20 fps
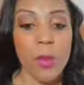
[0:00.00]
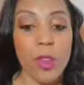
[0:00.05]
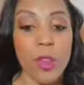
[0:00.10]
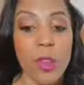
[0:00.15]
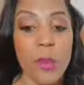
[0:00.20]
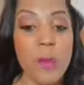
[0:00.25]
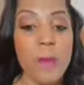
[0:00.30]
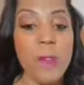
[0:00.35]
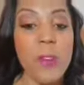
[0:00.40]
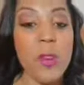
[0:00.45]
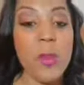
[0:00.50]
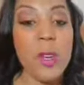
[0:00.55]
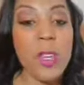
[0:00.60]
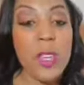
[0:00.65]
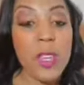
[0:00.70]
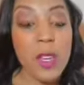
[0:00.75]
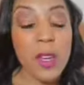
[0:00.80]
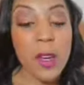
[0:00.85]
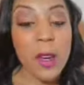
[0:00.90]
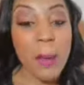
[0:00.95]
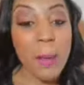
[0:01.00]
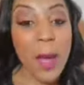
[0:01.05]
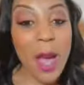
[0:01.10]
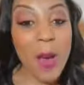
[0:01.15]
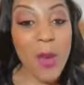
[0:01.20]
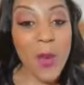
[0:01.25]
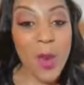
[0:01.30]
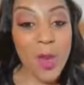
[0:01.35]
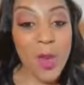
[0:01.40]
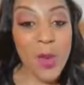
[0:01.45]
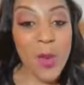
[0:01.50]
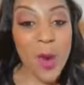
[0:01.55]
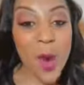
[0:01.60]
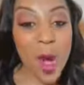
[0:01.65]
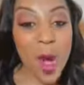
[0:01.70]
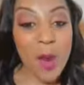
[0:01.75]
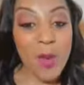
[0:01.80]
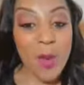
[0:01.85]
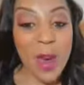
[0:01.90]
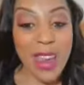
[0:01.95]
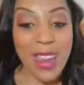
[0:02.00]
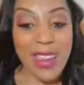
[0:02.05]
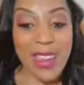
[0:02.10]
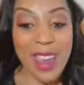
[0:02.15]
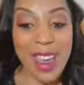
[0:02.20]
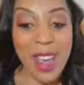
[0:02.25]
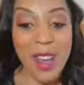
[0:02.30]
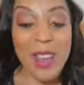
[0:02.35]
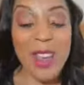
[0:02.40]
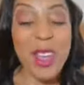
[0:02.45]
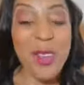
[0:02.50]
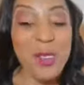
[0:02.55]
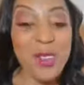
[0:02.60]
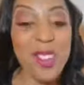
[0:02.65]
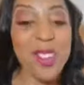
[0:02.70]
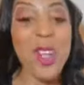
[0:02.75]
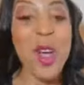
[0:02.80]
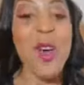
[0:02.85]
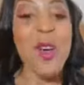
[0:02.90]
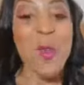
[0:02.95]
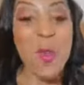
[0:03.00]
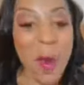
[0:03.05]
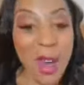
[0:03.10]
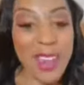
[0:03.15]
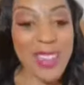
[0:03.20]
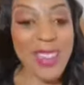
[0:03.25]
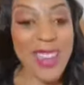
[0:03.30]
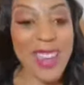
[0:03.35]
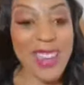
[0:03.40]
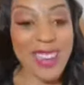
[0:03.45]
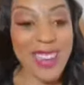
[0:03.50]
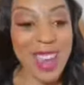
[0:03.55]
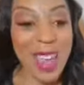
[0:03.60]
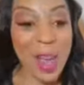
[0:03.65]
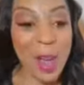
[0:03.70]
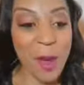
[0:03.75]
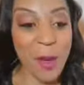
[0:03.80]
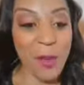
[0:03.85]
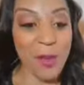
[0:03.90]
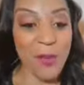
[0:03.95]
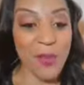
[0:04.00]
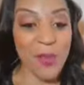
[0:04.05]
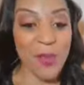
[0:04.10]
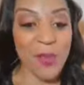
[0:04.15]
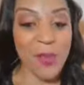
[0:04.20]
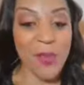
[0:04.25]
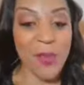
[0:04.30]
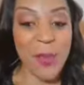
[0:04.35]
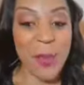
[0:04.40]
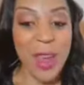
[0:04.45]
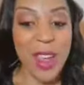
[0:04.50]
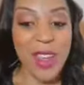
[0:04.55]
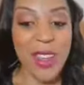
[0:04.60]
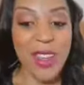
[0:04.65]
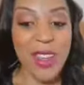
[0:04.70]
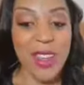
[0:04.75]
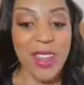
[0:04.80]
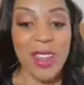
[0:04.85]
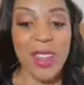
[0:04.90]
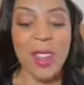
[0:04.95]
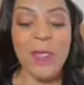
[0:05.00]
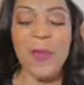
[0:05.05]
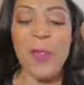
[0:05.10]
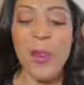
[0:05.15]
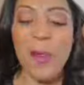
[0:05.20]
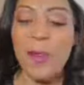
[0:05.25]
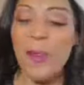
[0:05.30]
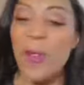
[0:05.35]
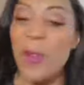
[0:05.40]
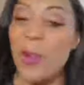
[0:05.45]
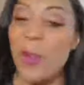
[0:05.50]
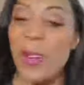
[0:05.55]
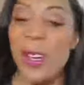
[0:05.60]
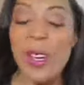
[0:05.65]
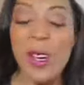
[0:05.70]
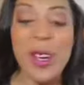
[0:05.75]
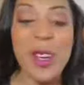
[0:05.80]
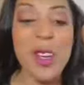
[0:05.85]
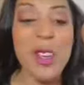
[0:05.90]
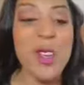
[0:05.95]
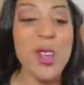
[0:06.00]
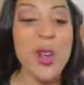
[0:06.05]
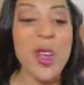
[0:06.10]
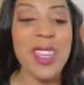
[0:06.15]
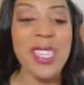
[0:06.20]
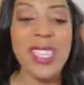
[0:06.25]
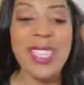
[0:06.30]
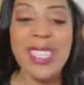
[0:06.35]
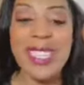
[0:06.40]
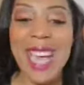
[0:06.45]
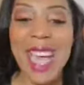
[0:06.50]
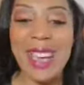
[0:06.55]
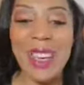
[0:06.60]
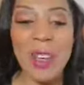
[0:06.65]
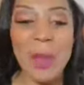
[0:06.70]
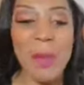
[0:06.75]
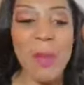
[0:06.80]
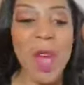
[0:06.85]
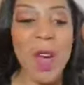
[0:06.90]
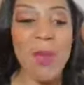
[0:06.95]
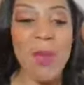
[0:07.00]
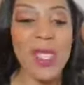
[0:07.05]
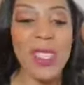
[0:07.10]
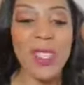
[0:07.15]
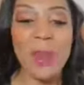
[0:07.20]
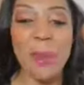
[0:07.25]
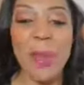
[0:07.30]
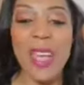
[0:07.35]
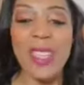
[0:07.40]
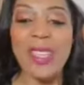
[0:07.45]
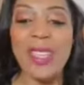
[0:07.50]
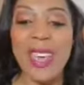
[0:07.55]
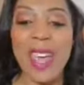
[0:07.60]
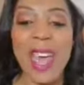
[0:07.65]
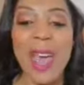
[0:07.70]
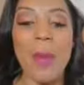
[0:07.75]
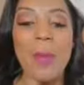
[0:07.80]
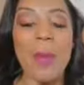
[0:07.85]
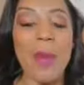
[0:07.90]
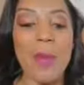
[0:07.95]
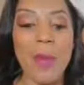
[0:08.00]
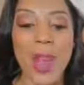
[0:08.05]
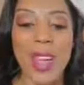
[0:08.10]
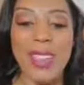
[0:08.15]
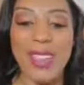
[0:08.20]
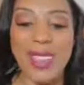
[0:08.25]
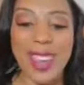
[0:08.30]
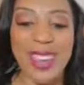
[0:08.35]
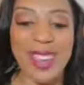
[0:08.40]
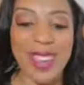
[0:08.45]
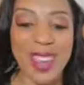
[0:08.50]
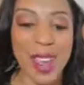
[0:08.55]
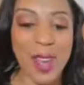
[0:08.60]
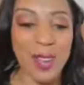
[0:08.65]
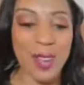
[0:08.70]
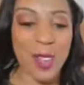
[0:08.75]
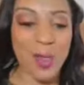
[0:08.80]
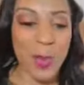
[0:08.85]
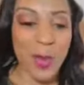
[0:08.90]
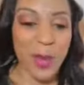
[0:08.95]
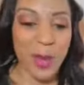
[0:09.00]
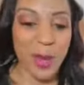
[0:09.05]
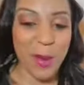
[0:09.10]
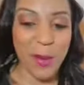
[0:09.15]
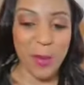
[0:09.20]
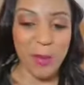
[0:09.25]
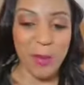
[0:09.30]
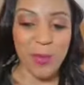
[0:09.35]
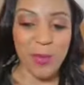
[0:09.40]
Do you feel good about where you are right now? If so, write that down. Right? If you feel good and you're excited about what's about to happen, write that down as well.